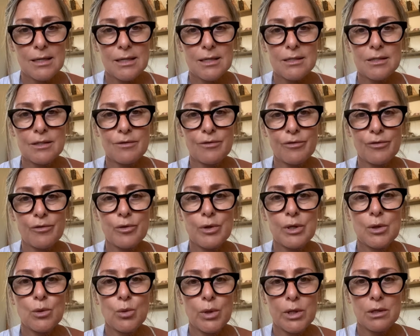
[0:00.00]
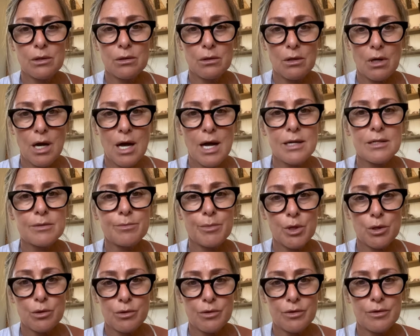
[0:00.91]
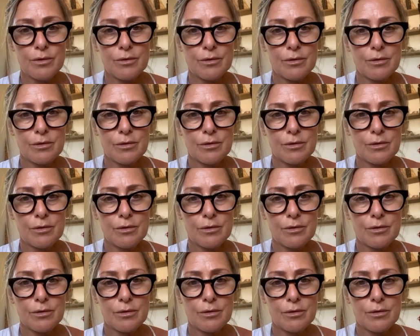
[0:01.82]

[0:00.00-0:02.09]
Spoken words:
It's a free will cosmos.